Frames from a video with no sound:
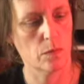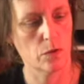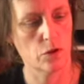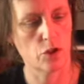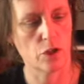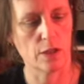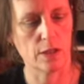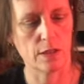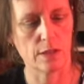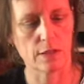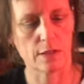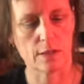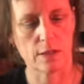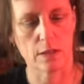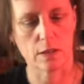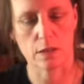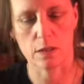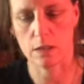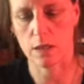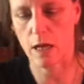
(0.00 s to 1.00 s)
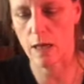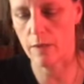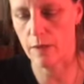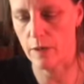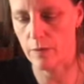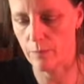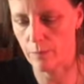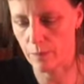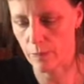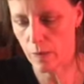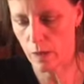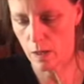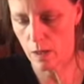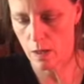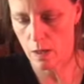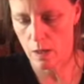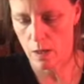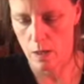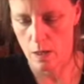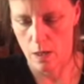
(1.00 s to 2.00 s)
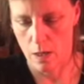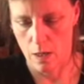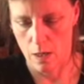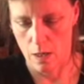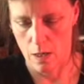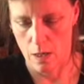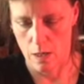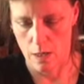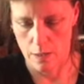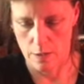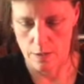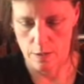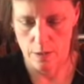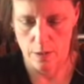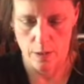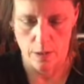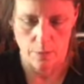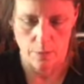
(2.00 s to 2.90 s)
sheets stuck together, and